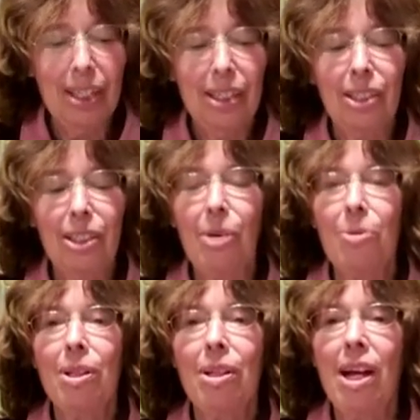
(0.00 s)
So
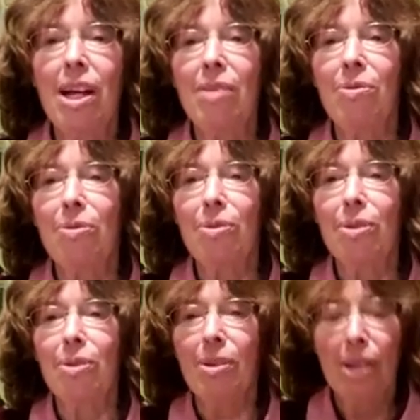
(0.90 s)
in life,
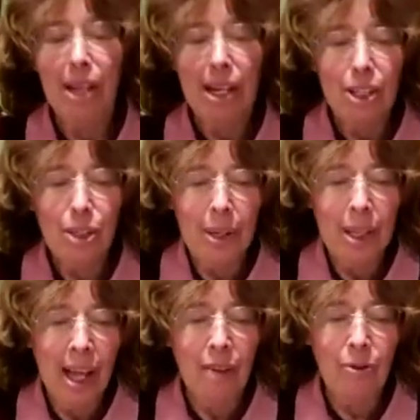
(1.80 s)

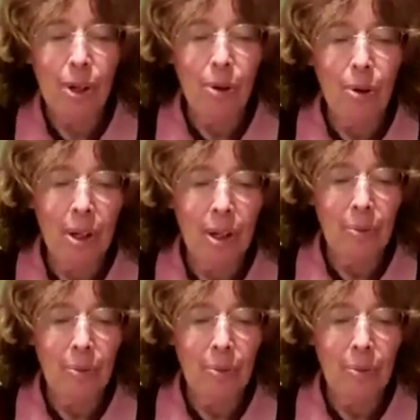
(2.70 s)
we all